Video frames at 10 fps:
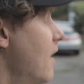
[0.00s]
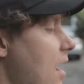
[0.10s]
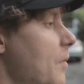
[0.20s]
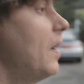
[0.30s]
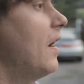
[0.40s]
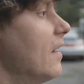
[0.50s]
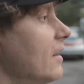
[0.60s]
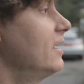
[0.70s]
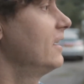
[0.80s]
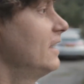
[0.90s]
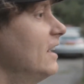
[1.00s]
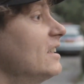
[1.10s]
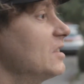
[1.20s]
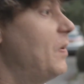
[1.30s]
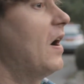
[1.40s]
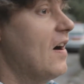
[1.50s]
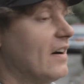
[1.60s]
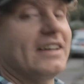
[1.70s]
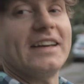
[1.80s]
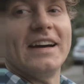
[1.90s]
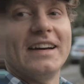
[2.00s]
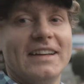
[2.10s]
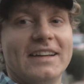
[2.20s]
car park to park here.